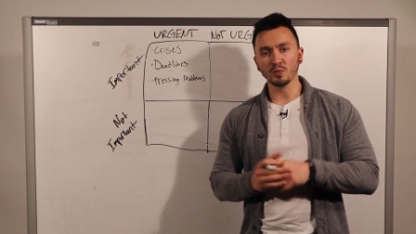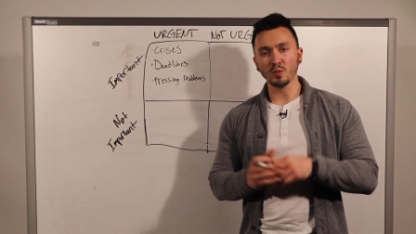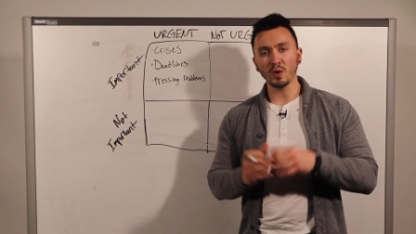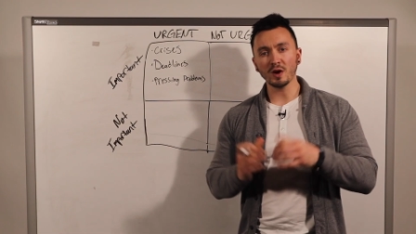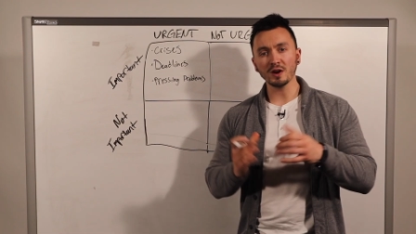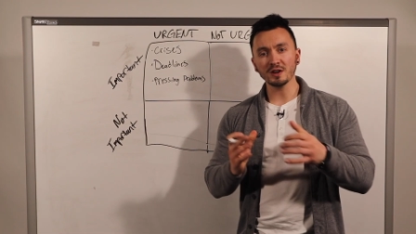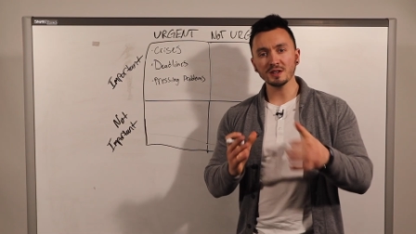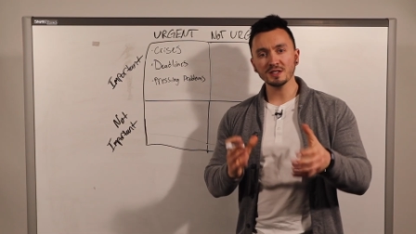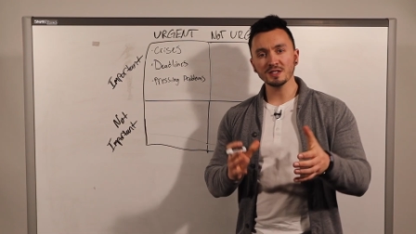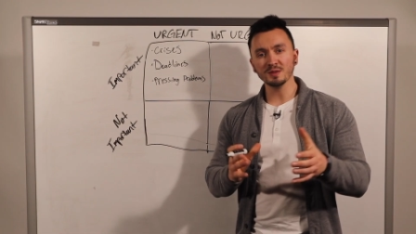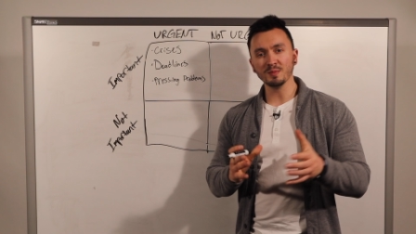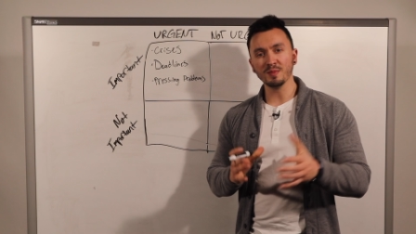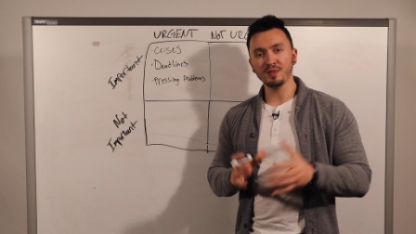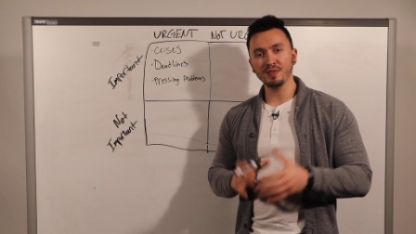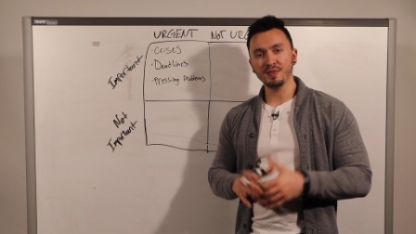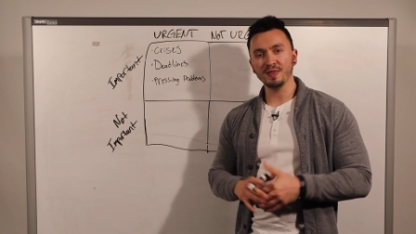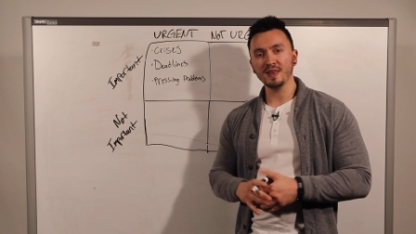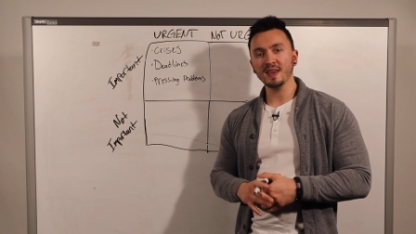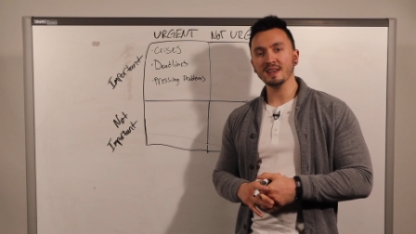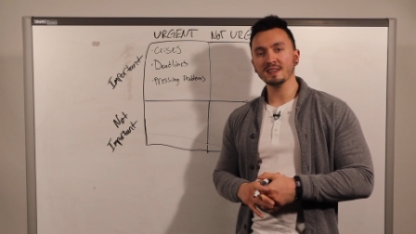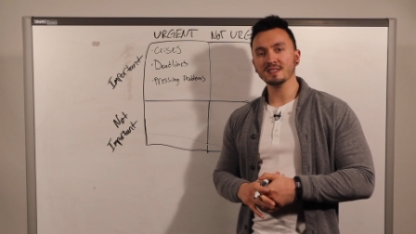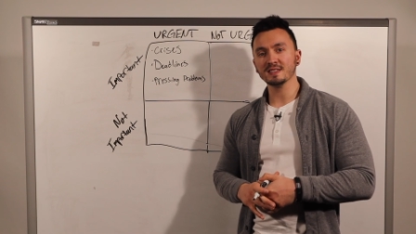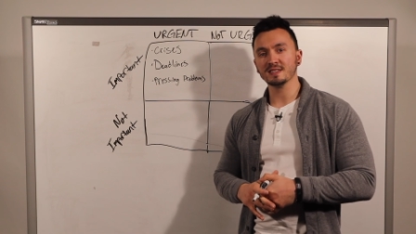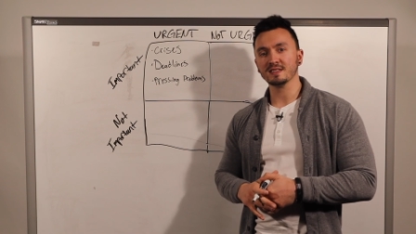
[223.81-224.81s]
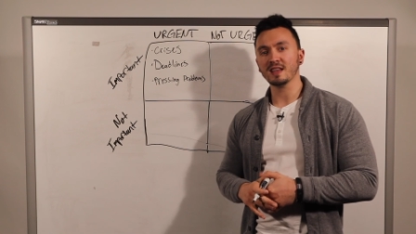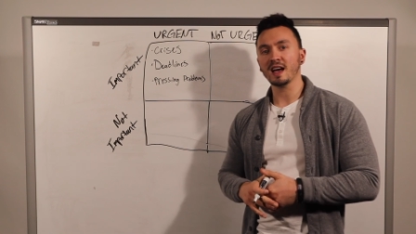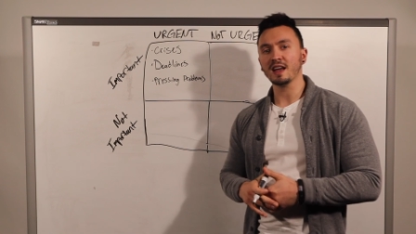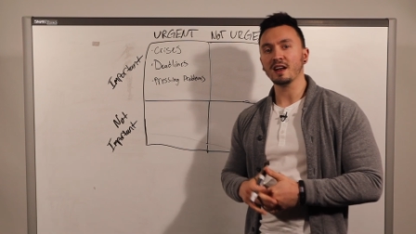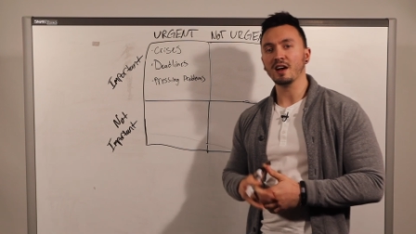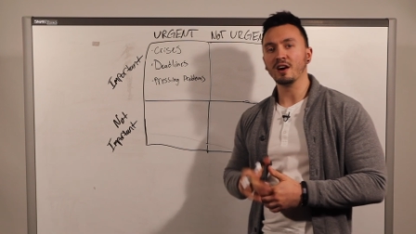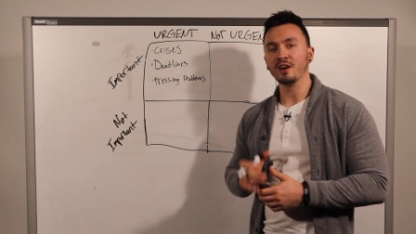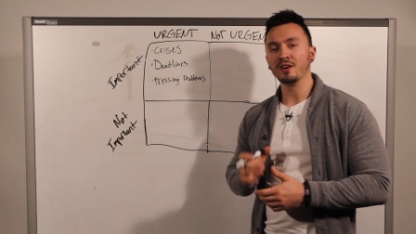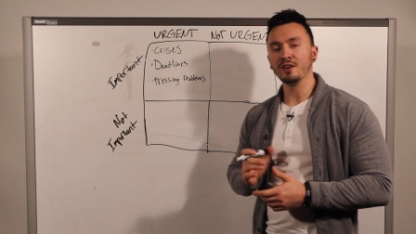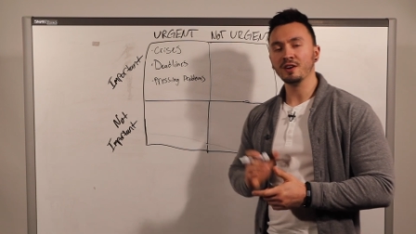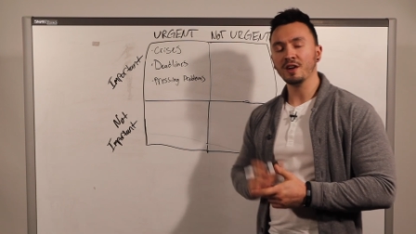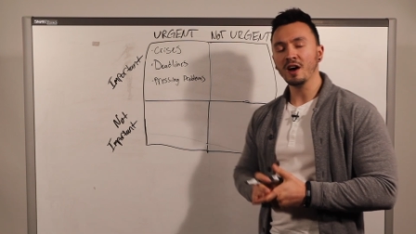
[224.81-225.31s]
what are some things that
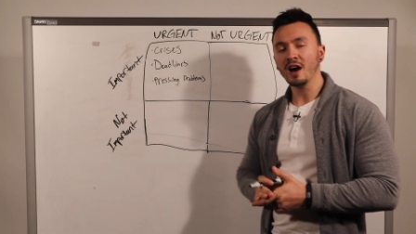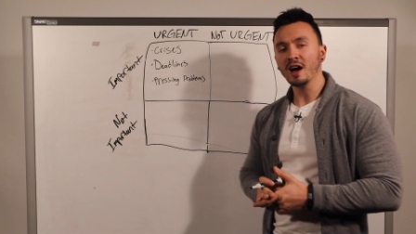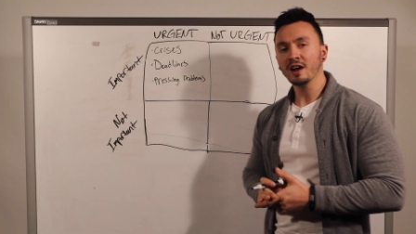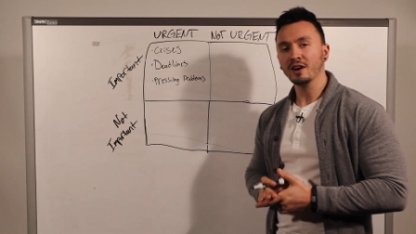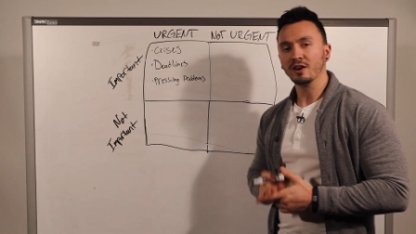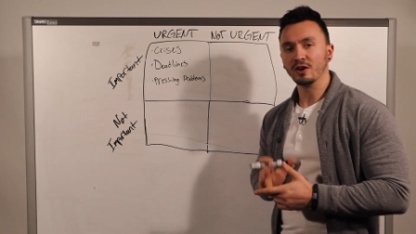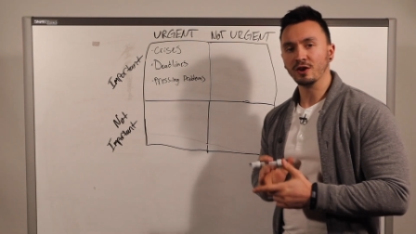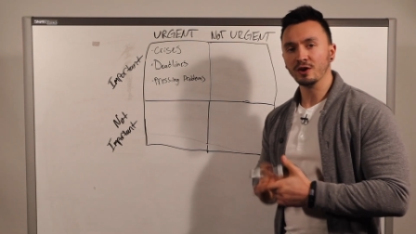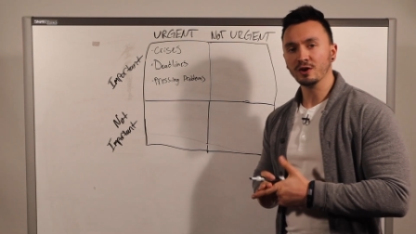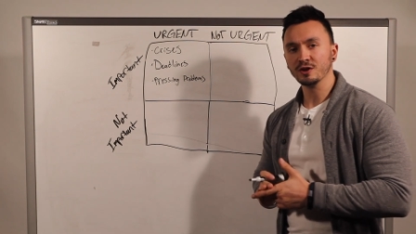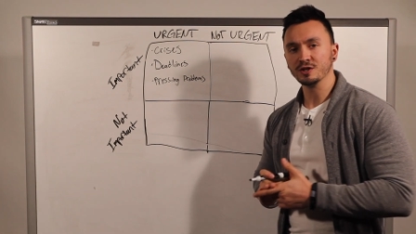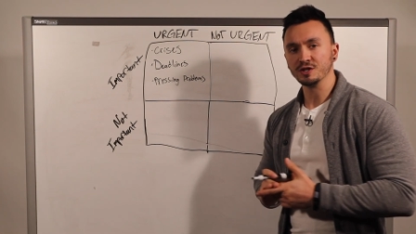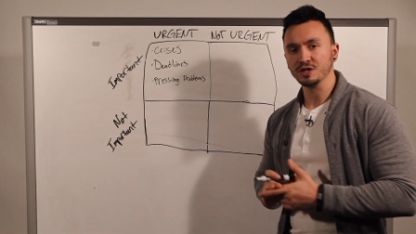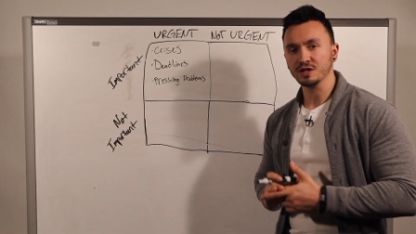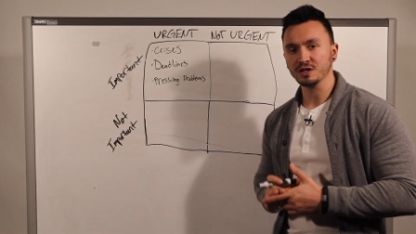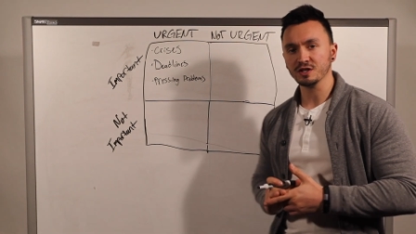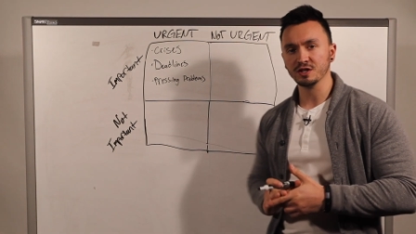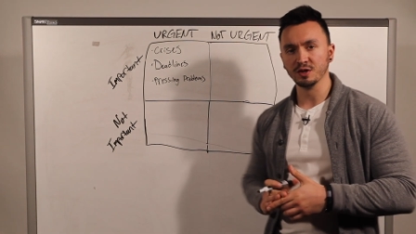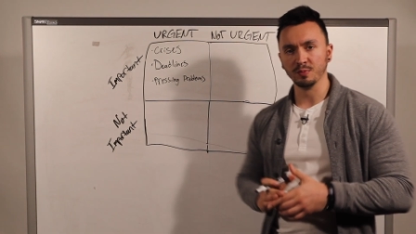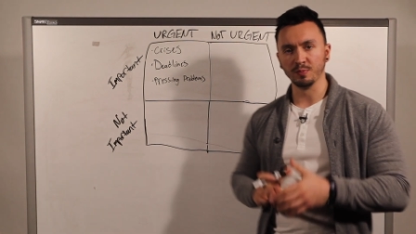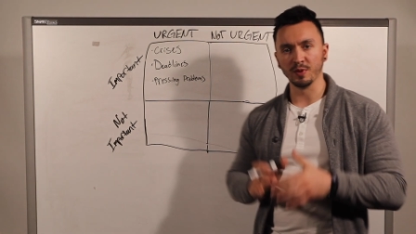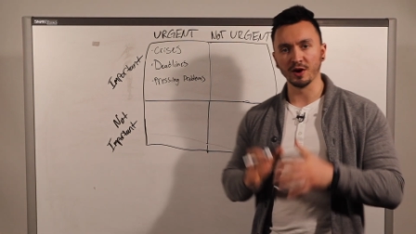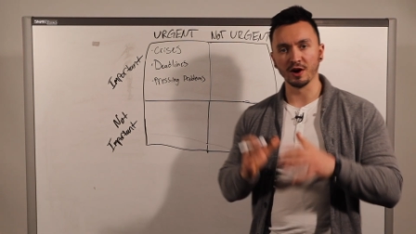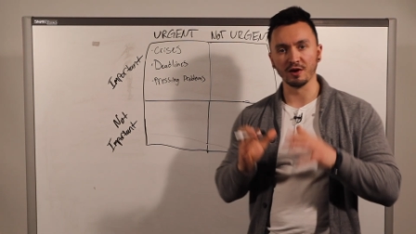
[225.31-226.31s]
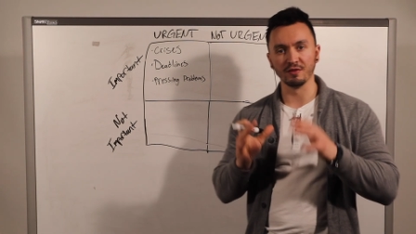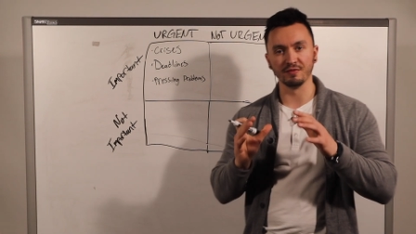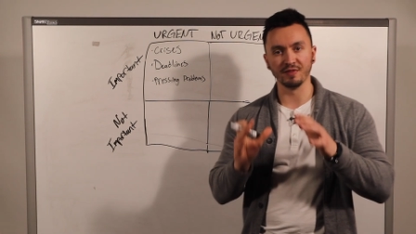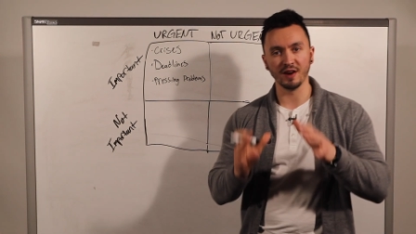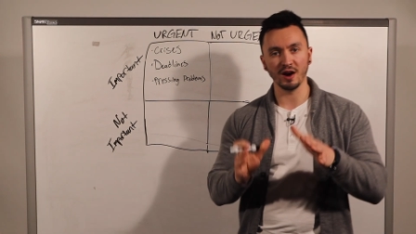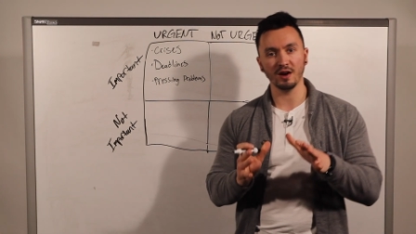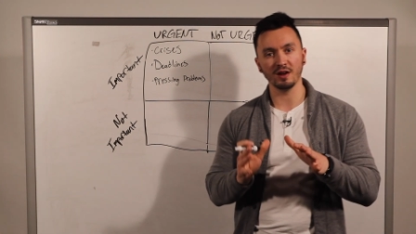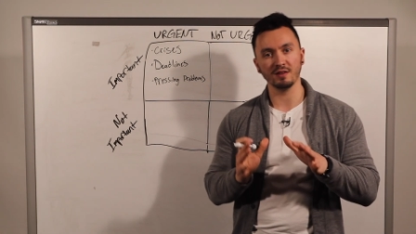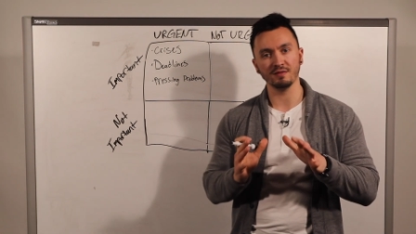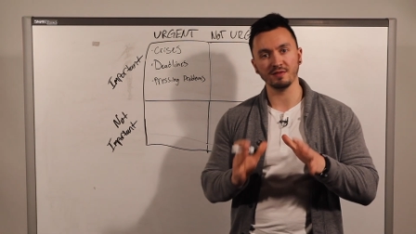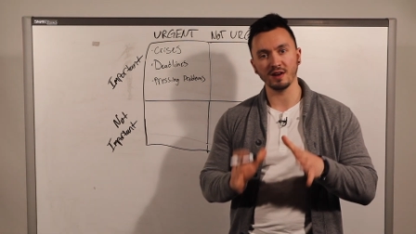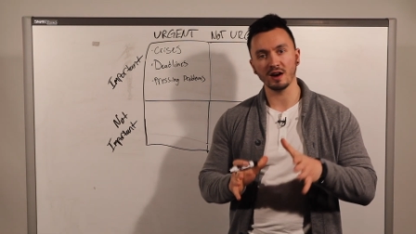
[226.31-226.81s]
are not urgent but are
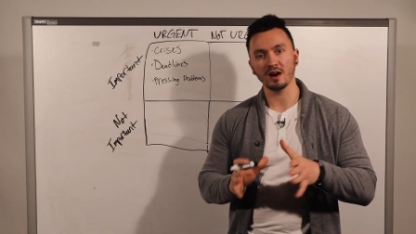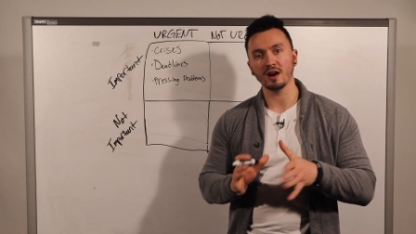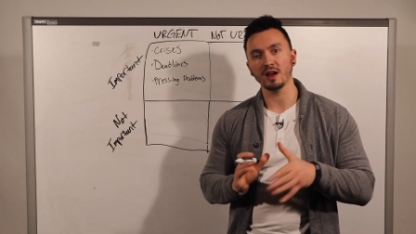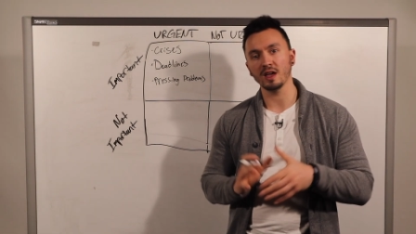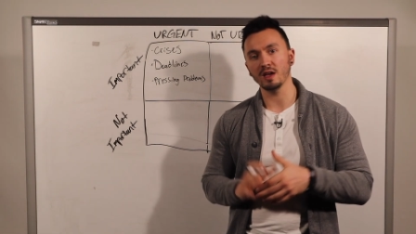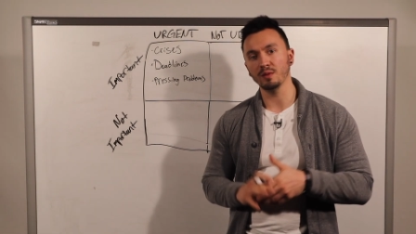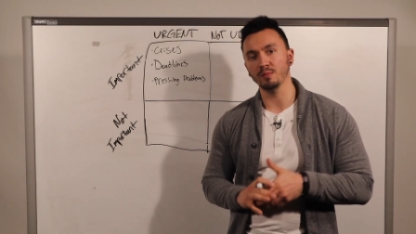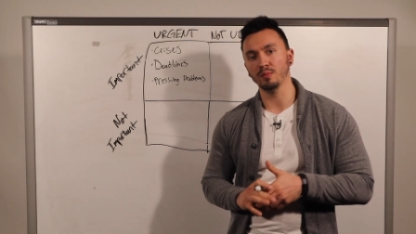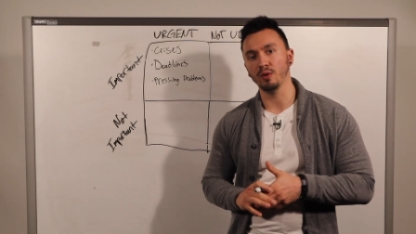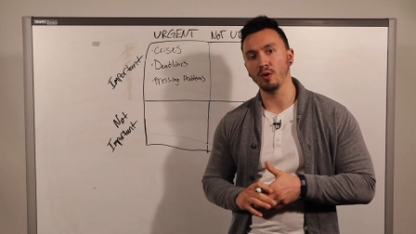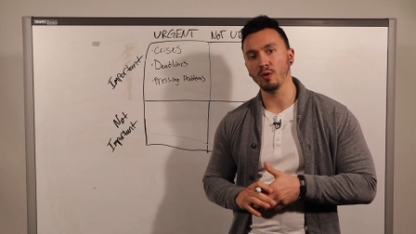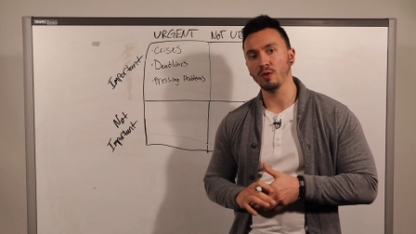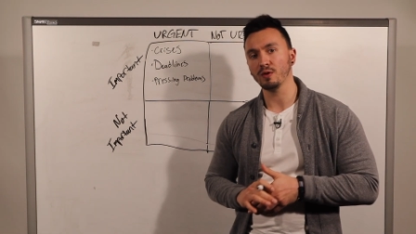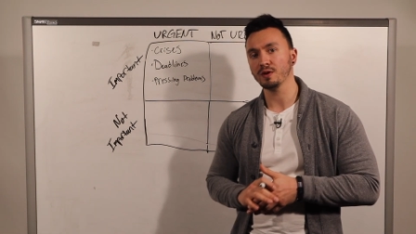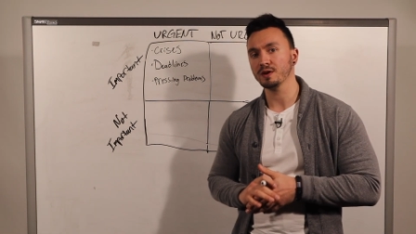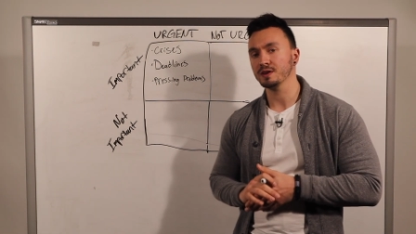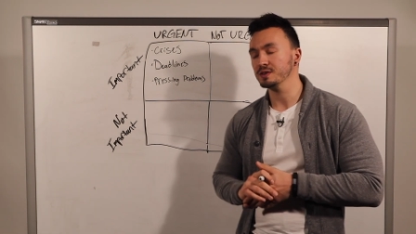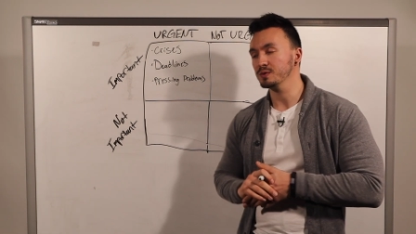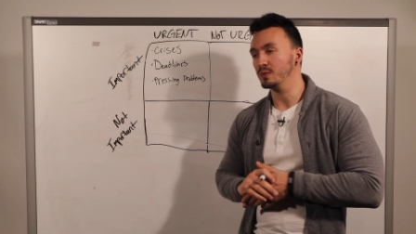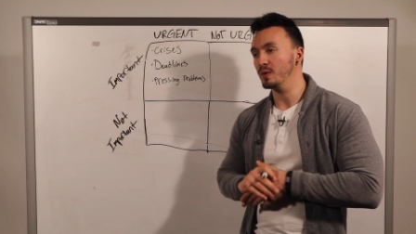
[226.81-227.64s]
very, very important?